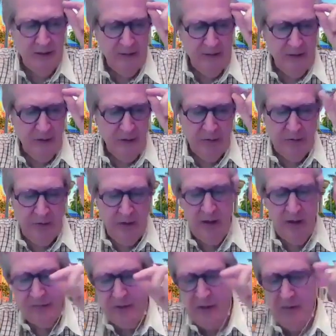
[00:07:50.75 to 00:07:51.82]
you know who say oh
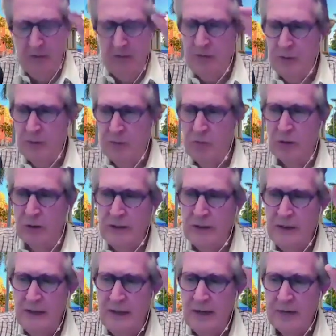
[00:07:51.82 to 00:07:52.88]
it's kind of an interesting book
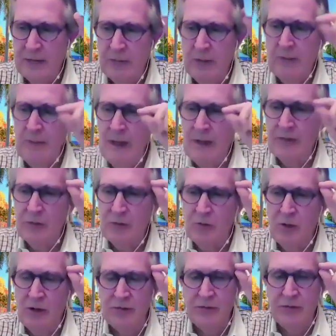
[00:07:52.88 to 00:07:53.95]
i said well let me ask you a
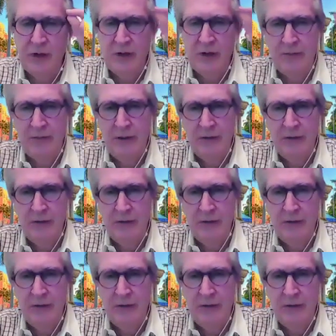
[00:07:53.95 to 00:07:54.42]
question have,